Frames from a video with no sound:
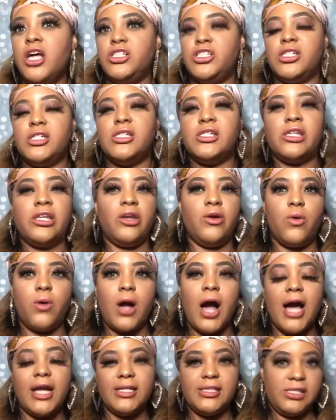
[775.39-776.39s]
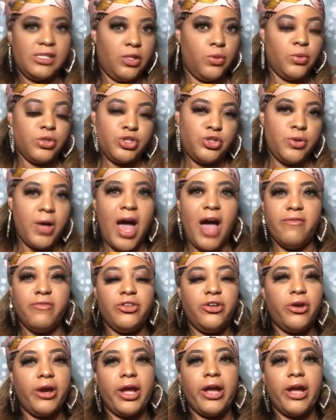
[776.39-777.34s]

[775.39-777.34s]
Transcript: Just, you know, kind of see what you have in your